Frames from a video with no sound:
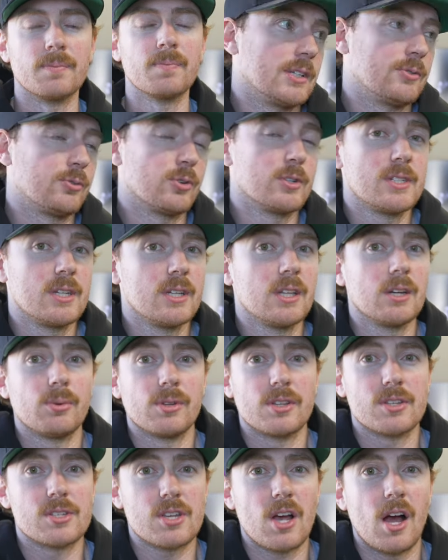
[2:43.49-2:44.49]
If we're dealing
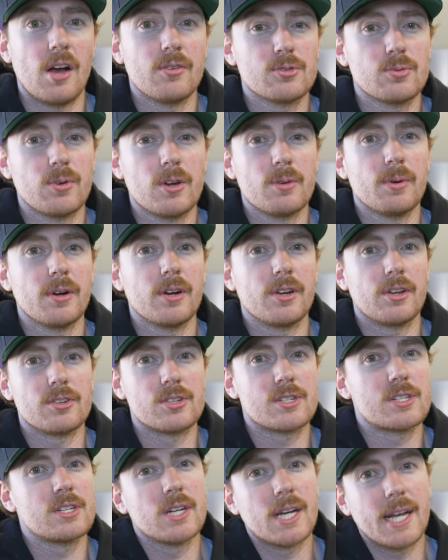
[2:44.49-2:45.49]
with a soft sway bar, you're
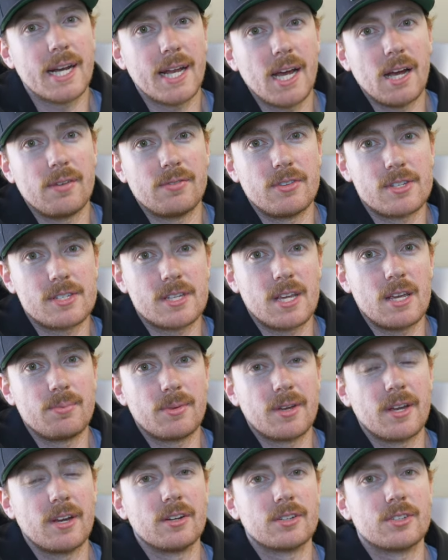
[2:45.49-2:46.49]
still going to have the
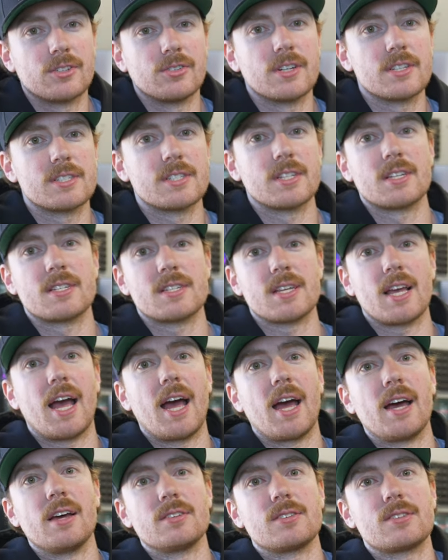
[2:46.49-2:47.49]
same characteristics
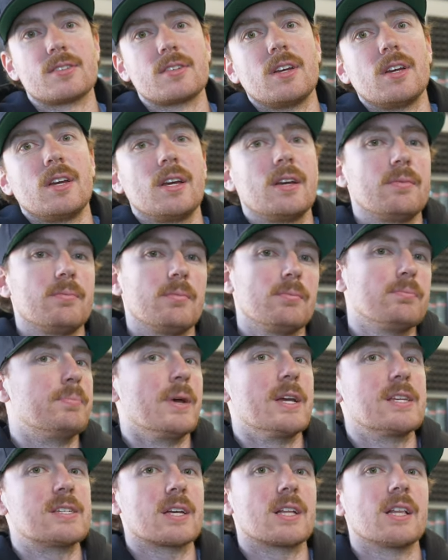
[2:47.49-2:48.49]
as
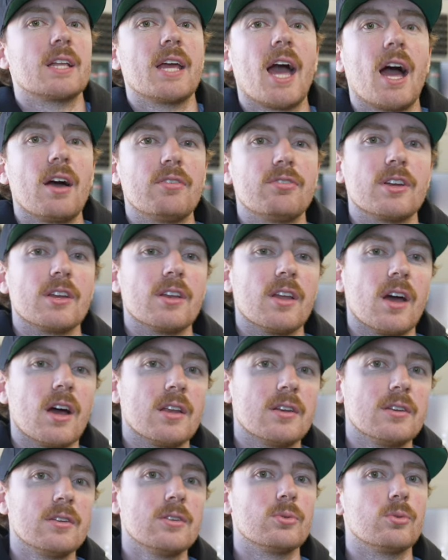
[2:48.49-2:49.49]
basically having
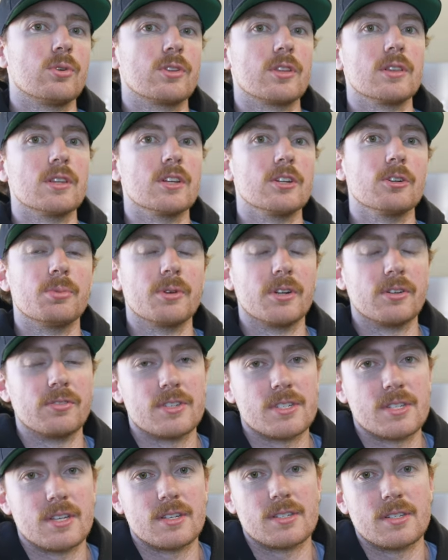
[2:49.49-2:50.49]
none with a little bit of
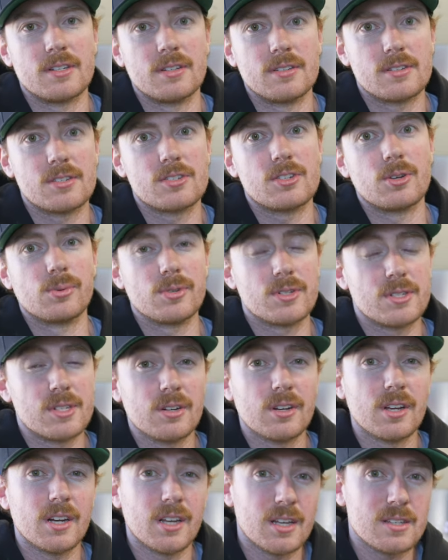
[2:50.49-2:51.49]
assistance. So we're
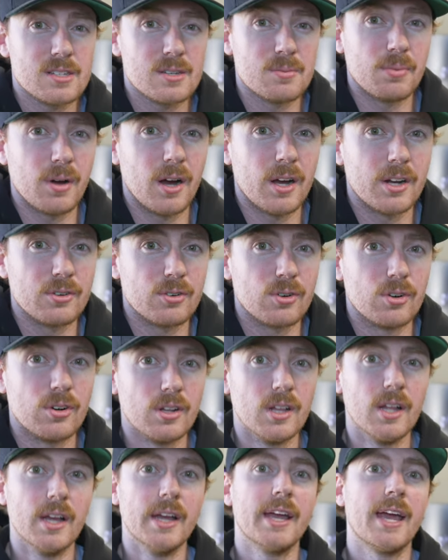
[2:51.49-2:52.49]
still going to get some body
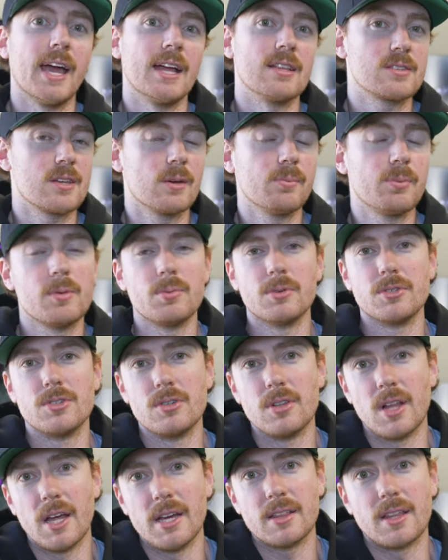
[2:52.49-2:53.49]
roll, and some people
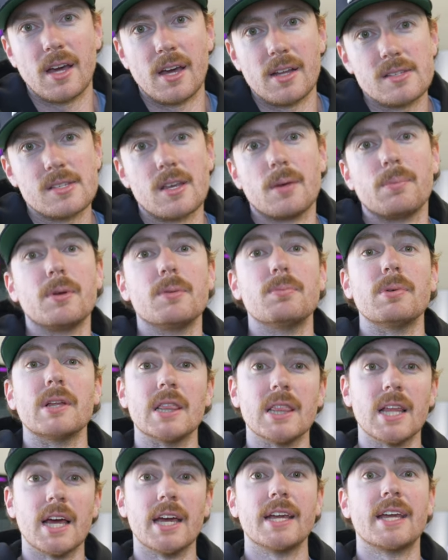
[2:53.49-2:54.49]
do like that. Some
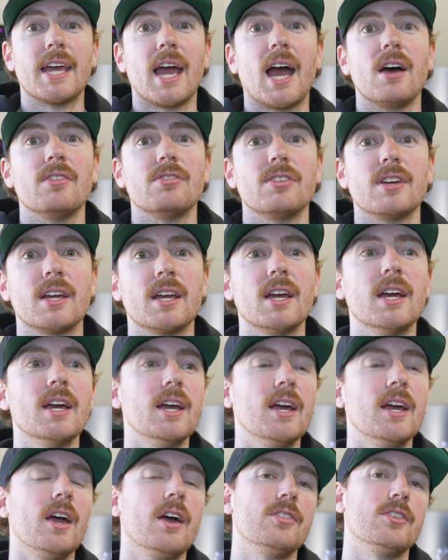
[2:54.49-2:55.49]
people like having
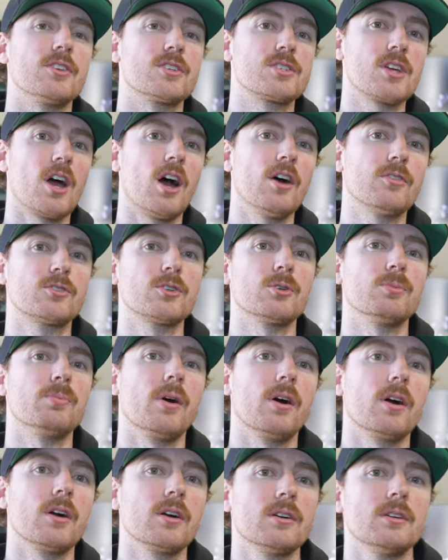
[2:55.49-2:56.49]
the softer
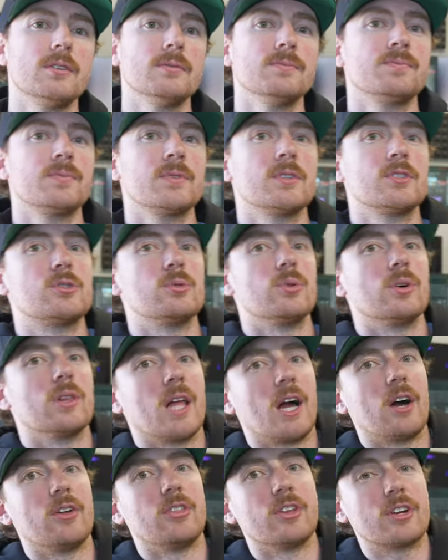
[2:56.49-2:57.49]
bar to
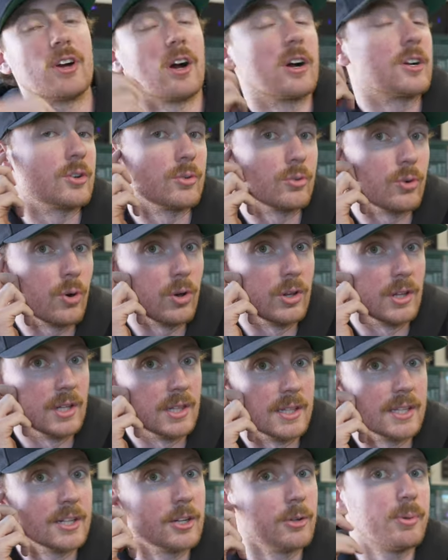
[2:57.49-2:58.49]
allow the car to roll a
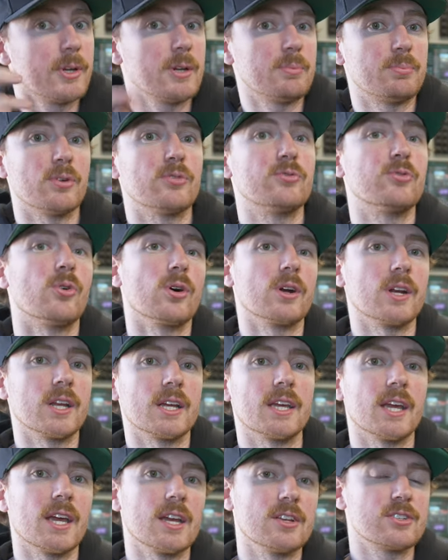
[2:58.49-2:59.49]
little bit before it
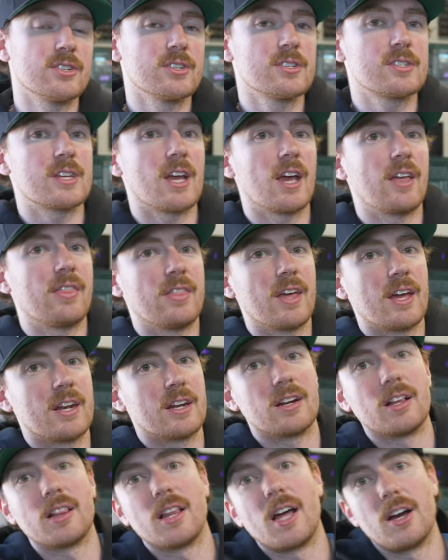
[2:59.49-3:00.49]
engages, and then
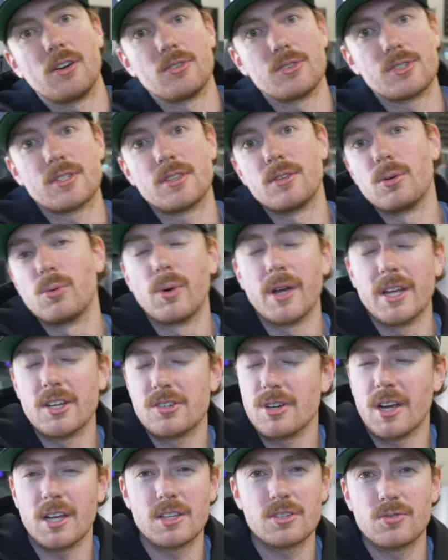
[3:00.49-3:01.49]
it allows the weight
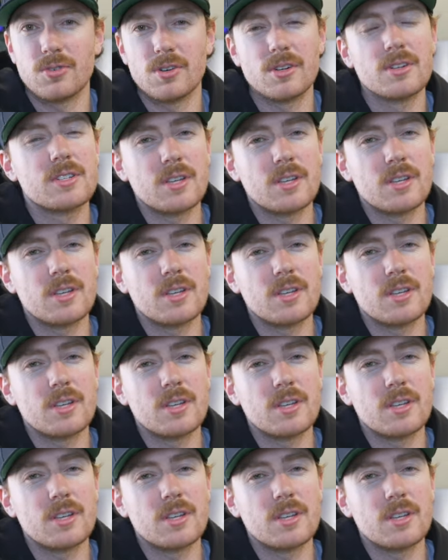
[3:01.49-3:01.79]
transfer.